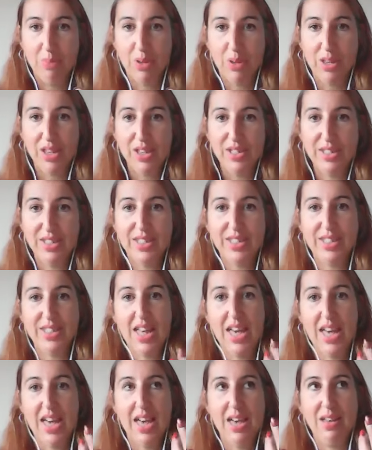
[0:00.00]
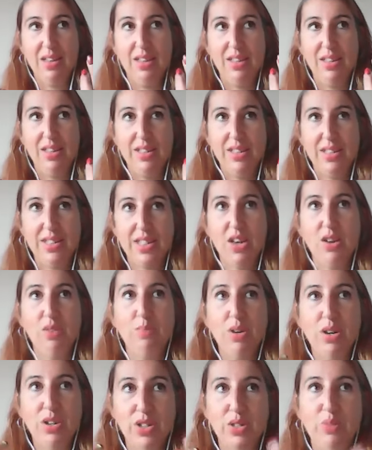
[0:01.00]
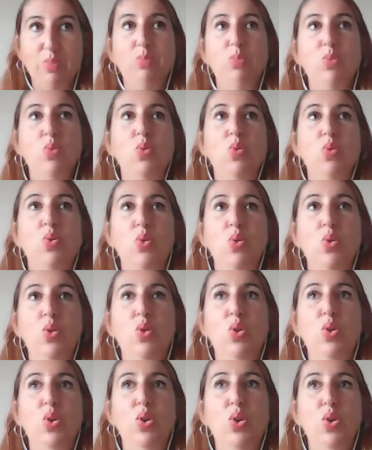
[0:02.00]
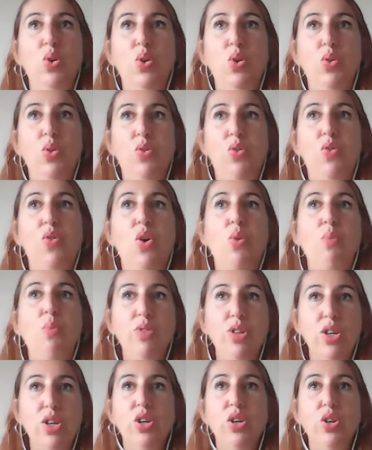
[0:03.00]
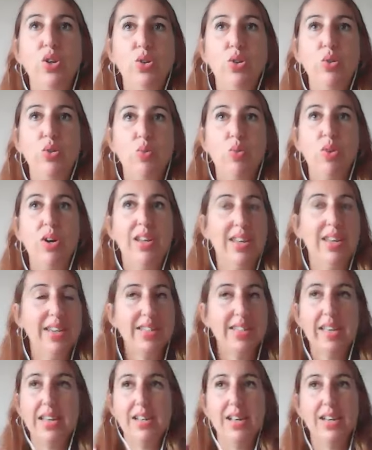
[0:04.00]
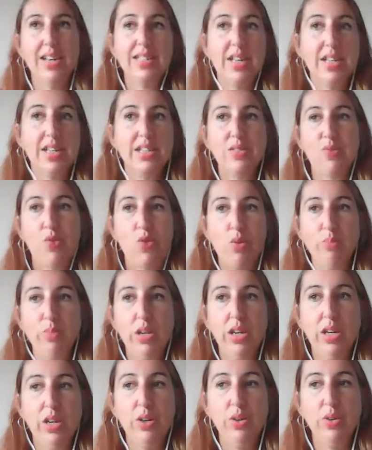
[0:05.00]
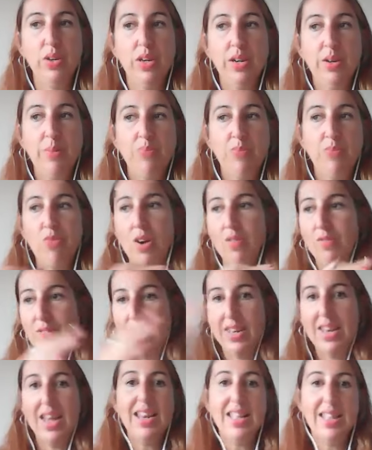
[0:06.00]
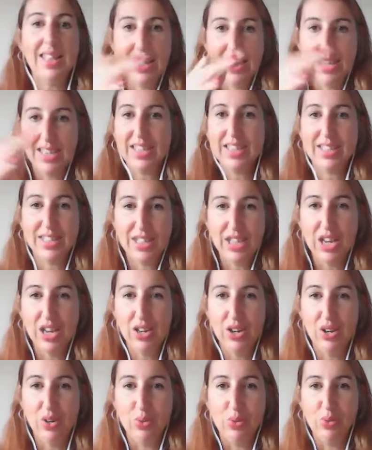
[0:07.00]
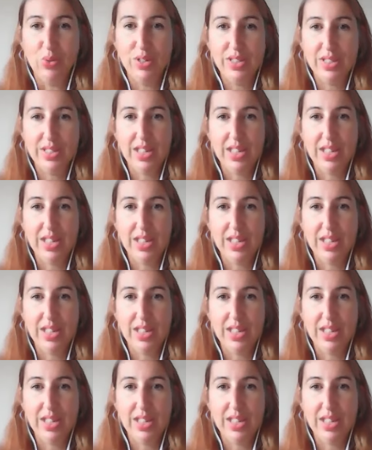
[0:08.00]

because they're so much more from you, like exactly like you said, from you mm. rather than anything external.